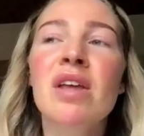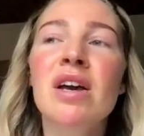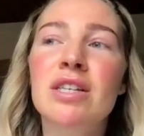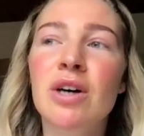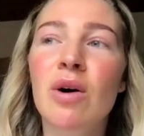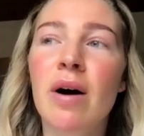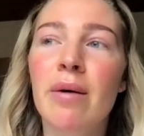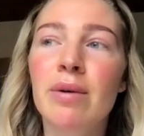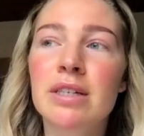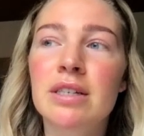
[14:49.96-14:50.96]
So I
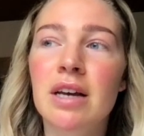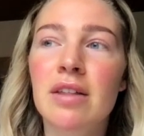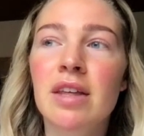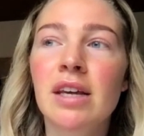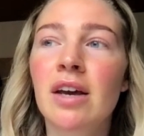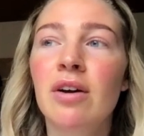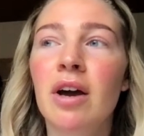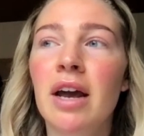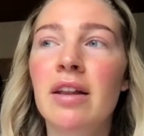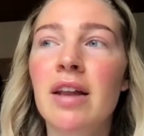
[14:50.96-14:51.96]
was uh, thinking,
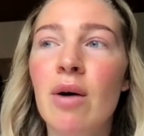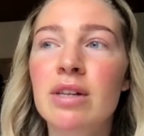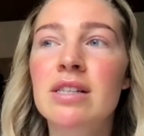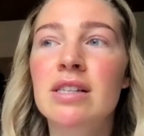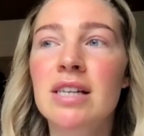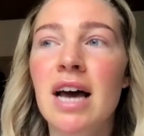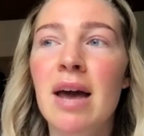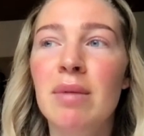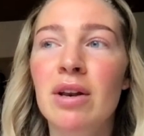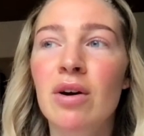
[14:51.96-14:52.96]
okay, now it's the
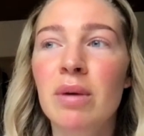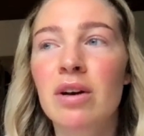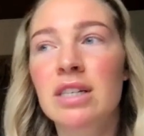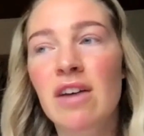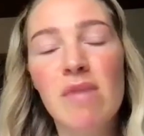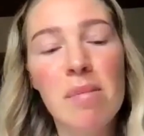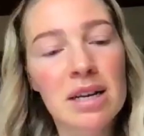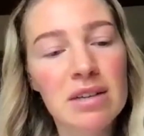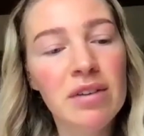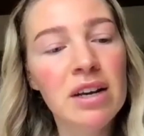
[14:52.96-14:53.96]
time, you know, because I have my
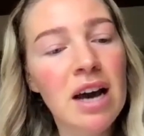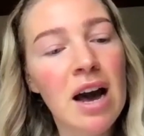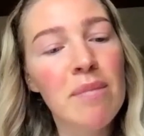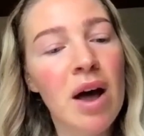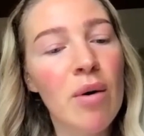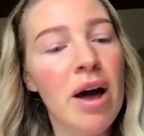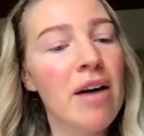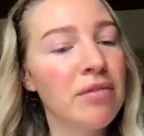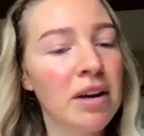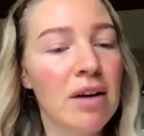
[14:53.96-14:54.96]
passive income. Now I
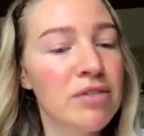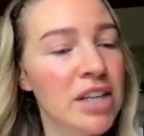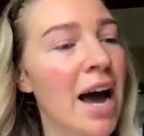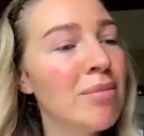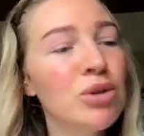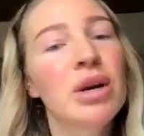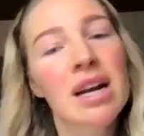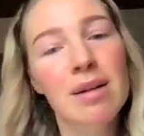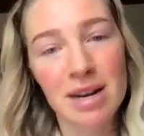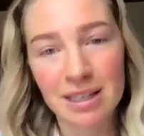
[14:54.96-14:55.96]
have enough time to
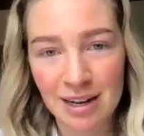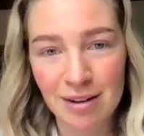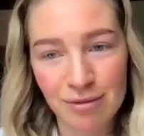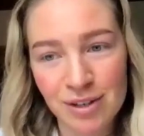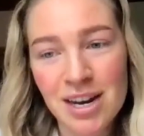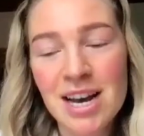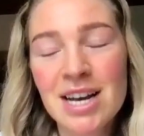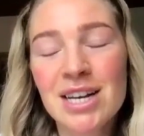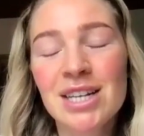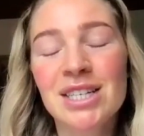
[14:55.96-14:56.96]
heal myself.
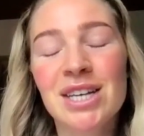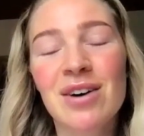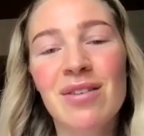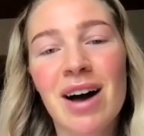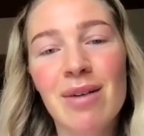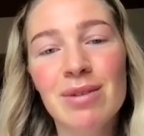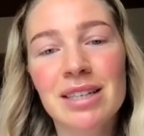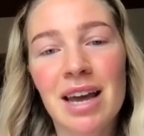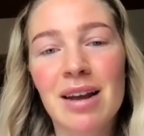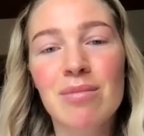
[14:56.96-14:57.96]
So I was
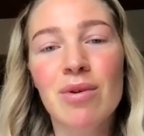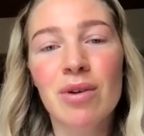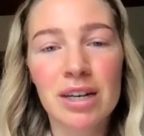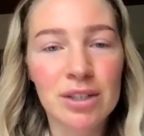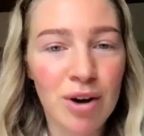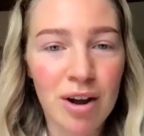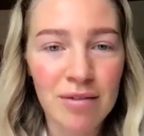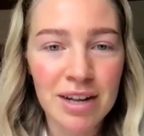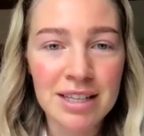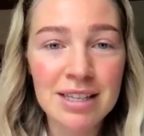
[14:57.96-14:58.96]
getting more into all
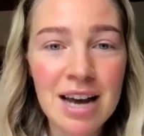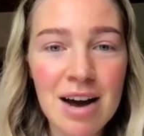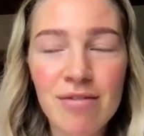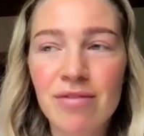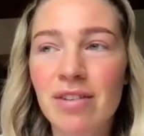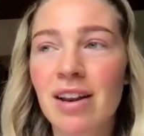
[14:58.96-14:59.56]
of that stuff.